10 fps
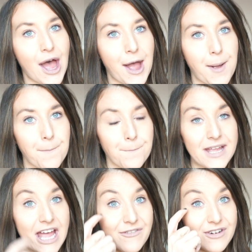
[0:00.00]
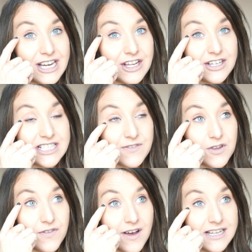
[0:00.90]
But yeah, really good. If
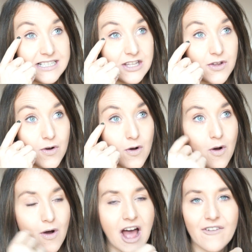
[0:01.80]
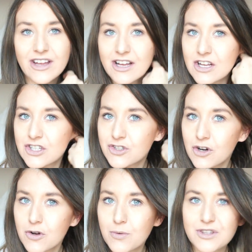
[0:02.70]
you find that you're having a
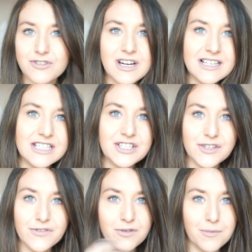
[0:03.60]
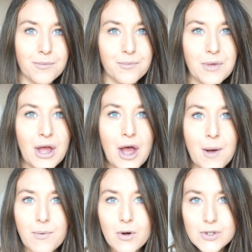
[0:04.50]
struggle with the transition from
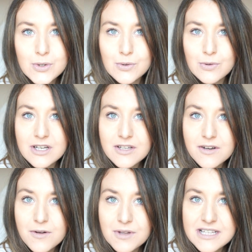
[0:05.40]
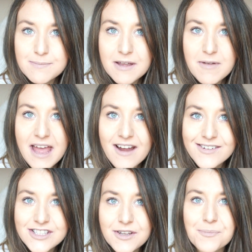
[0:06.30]
bottle, I don't know what this bit of hair
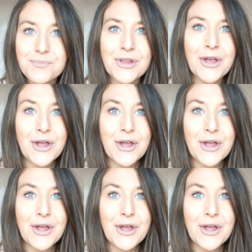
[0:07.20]
is doing,